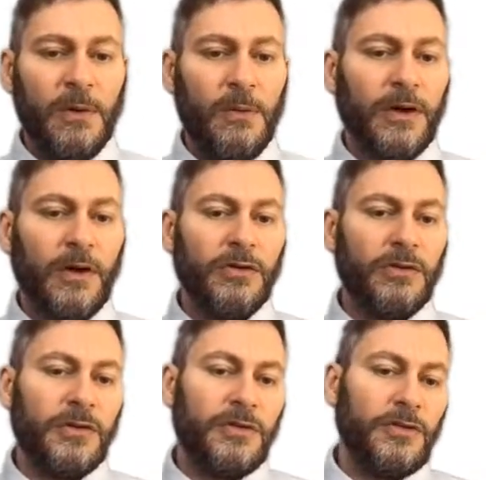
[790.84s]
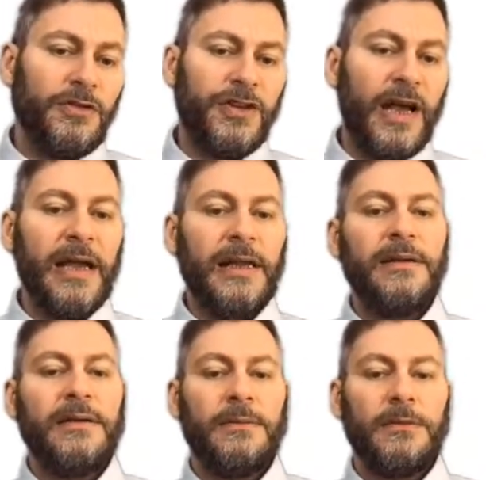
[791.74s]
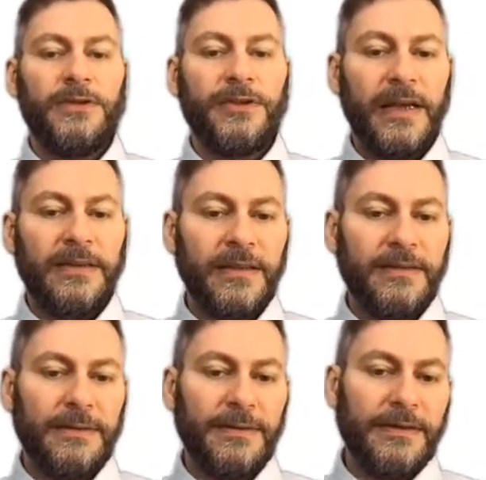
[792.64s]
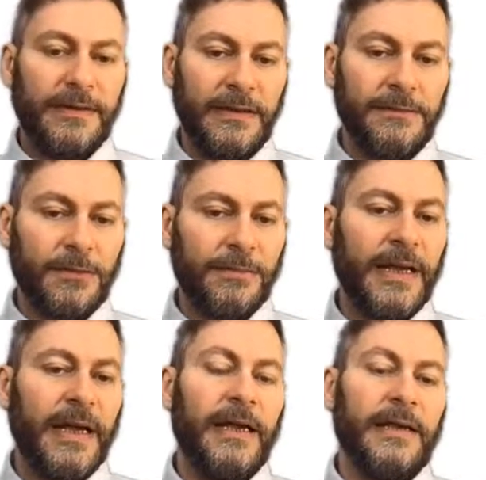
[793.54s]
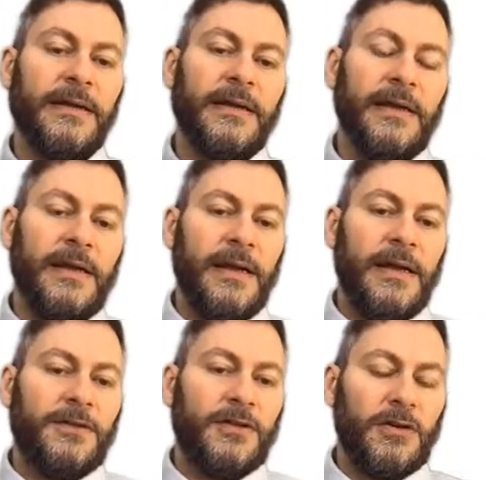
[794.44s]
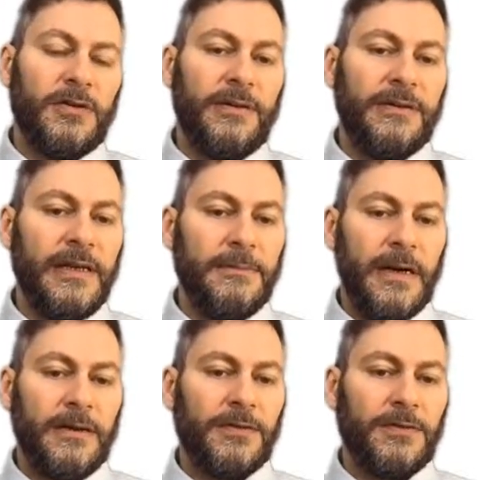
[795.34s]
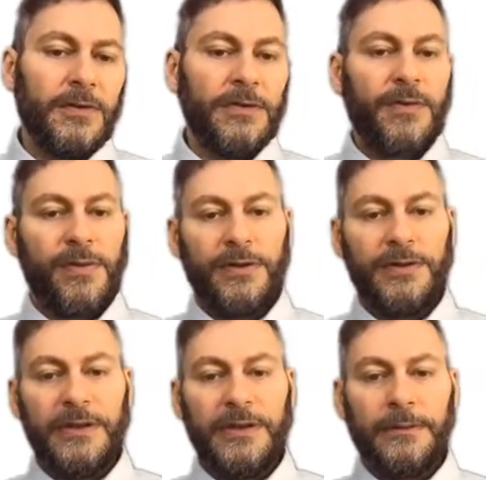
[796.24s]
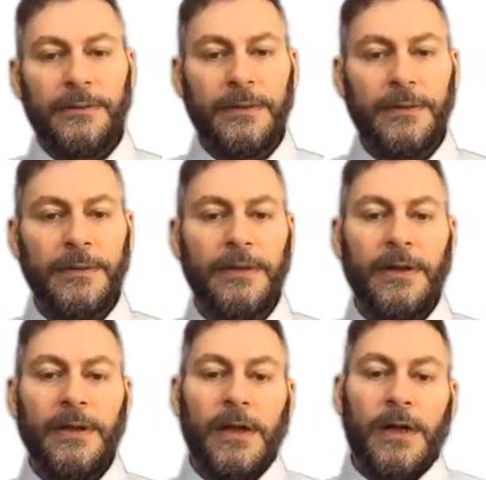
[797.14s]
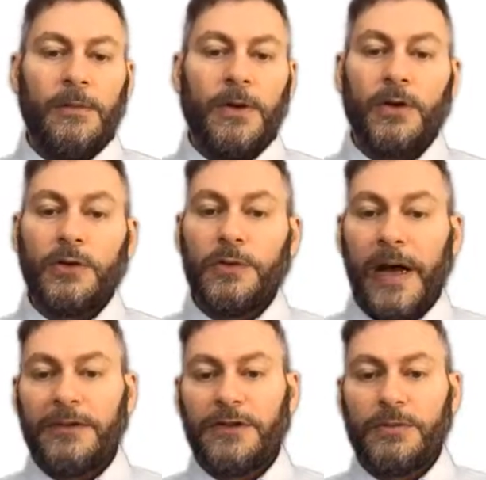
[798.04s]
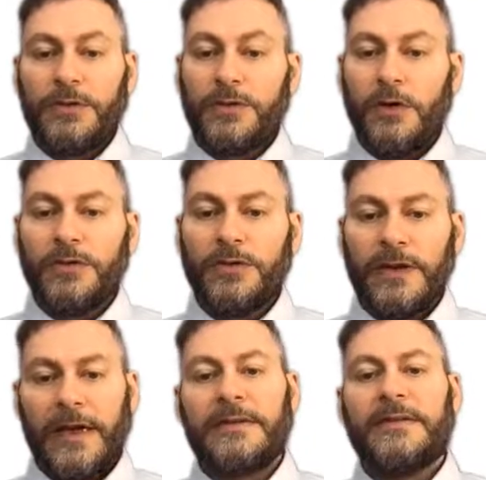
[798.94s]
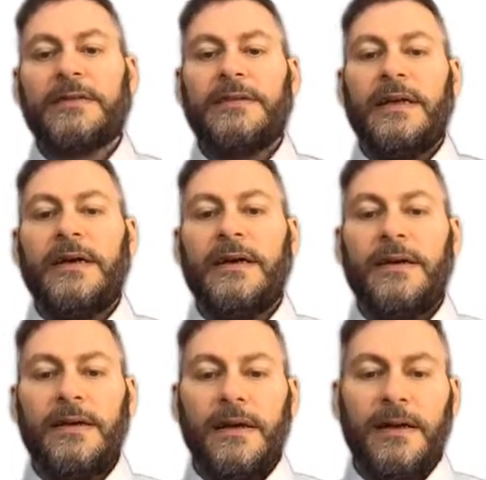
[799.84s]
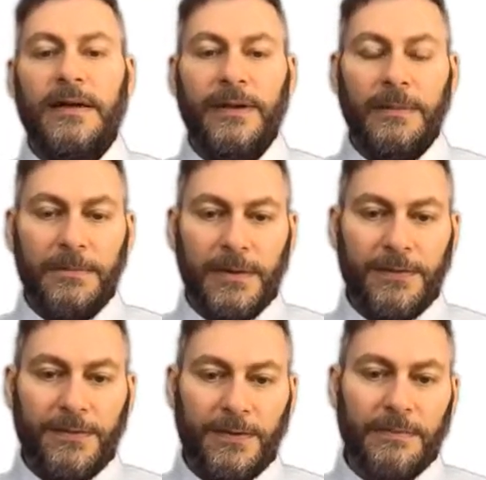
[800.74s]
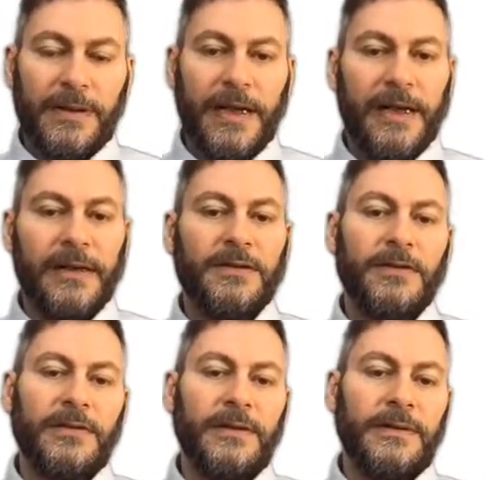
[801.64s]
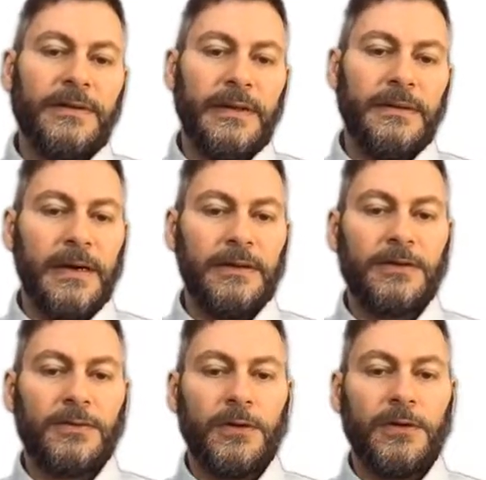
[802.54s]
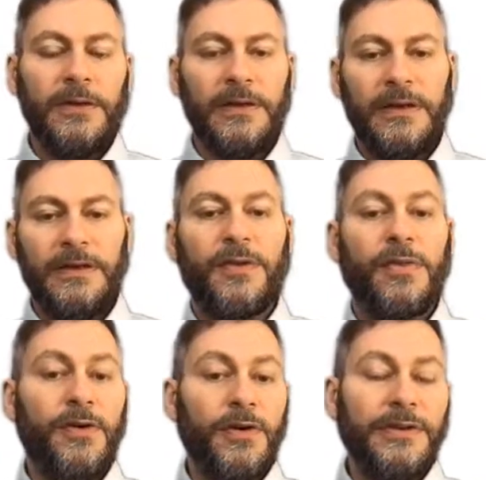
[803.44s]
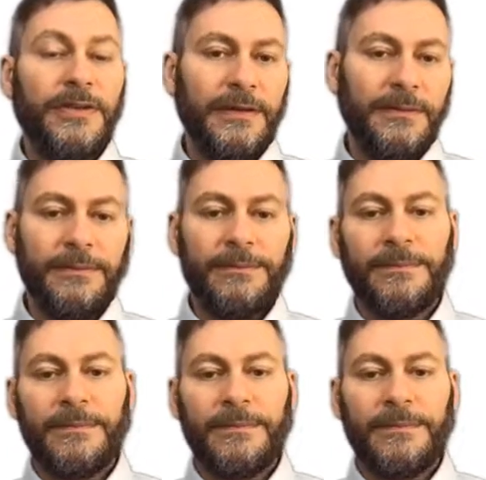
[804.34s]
We go to J, which takes the 17 from K. So 17 minus 4 is 13. We go to H, which also gets the number from K. So 17 minus 4 is 13.